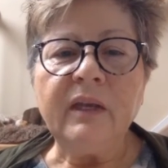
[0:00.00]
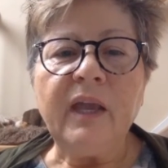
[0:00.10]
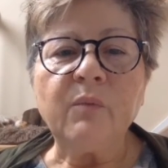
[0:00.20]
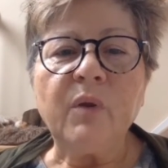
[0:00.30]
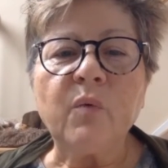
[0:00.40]

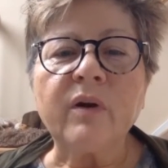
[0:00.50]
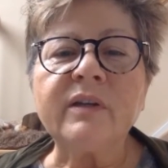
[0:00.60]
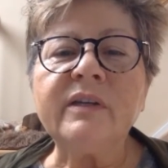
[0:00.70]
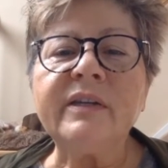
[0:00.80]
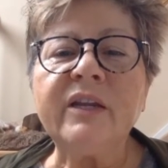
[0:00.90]
and we
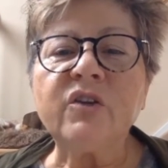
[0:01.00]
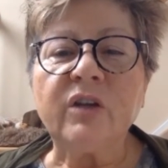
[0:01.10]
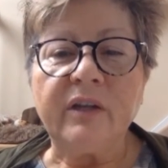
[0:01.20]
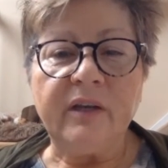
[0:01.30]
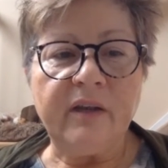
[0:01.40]
worked
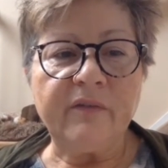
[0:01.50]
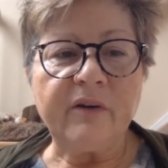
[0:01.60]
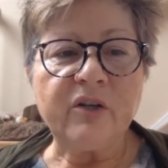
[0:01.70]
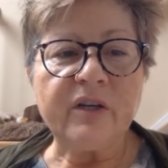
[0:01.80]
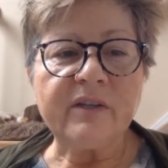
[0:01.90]
intentionally to
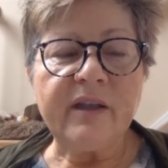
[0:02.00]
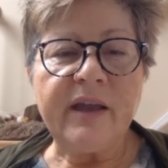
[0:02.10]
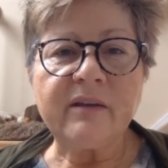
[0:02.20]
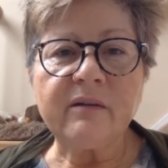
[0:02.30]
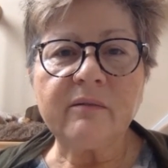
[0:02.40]
give her just
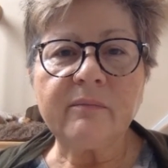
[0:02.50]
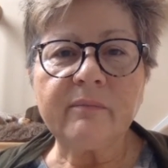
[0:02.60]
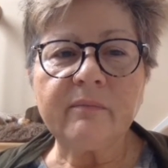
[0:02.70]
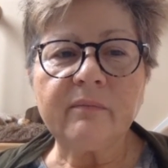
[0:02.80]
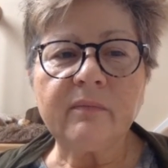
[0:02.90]
that.
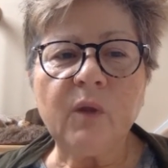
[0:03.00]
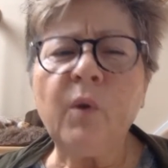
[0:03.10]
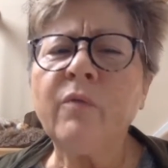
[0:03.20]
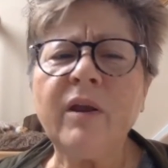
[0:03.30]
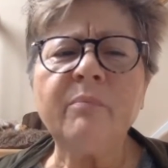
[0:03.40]

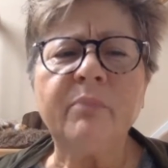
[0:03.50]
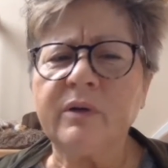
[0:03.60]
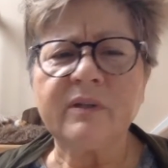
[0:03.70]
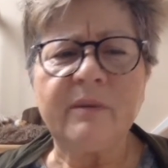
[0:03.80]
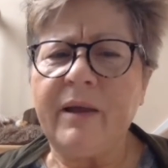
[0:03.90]
We read
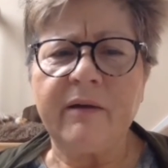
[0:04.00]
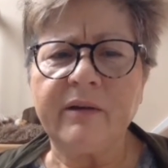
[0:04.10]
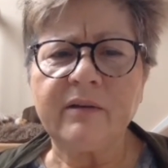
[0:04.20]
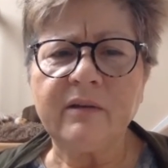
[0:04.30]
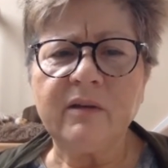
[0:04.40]
books
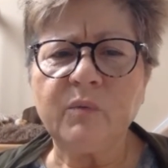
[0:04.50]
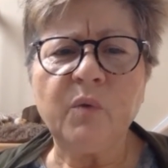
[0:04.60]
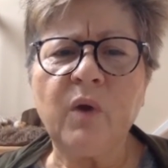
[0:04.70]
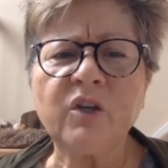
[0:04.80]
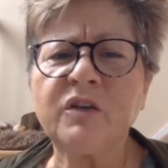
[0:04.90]
about it.
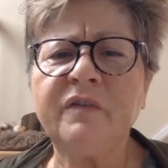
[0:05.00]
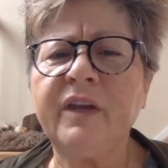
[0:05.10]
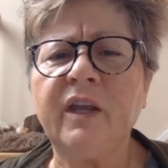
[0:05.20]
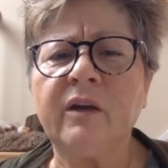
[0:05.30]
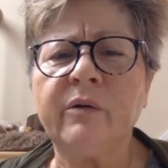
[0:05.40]
We watched
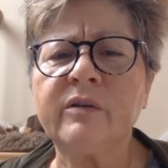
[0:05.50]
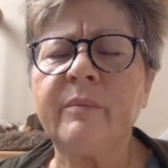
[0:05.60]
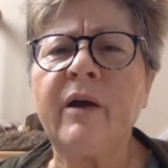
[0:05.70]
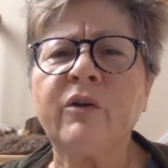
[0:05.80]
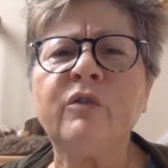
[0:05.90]

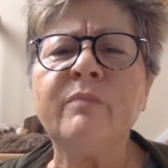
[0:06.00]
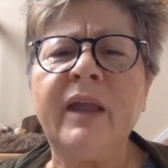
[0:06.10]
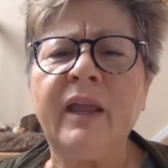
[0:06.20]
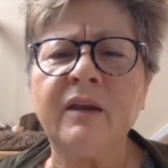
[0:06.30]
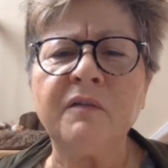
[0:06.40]
videos about
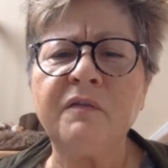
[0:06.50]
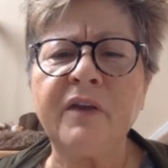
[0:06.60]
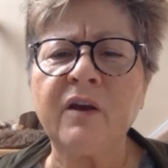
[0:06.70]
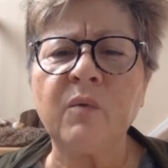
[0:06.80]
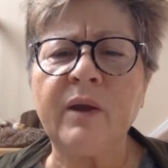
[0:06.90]
humane and
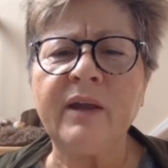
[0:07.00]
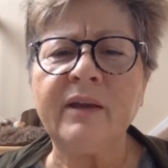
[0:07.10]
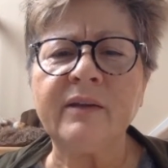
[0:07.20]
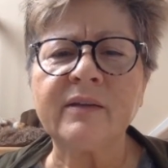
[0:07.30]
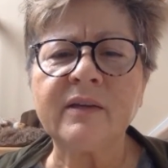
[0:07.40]
fair
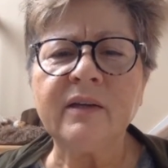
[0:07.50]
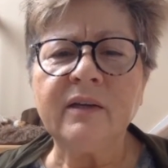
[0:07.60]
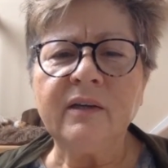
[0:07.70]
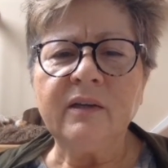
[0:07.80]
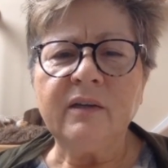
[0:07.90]
ways
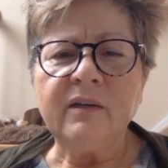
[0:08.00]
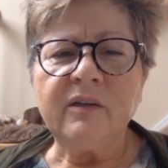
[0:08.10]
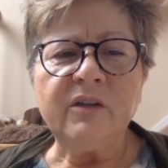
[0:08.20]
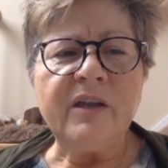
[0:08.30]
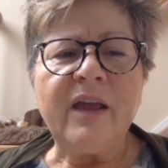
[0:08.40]

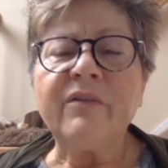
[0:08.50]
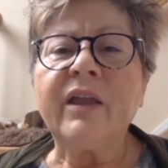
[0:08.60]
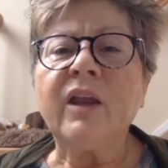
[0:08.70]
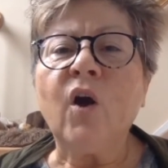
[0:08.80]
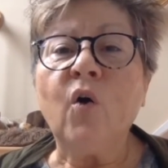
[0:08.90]
to
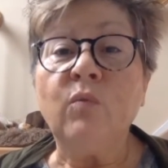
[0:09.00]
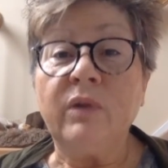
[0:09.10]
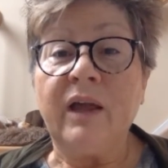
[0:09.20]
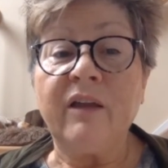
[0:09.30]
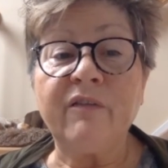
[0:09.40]
navigate home
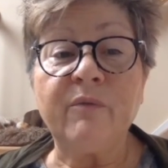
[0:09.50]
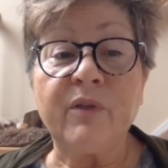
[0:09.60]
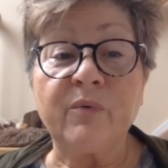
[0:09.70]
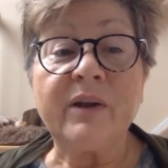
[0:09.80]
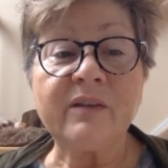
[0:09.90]
life
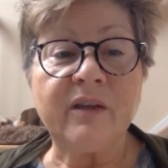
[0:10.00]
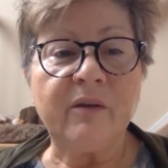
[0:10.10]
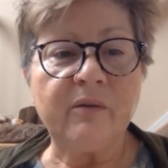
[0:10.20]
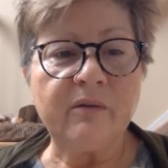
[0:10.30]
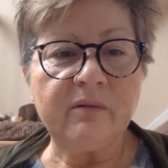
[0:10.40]
with a rescue.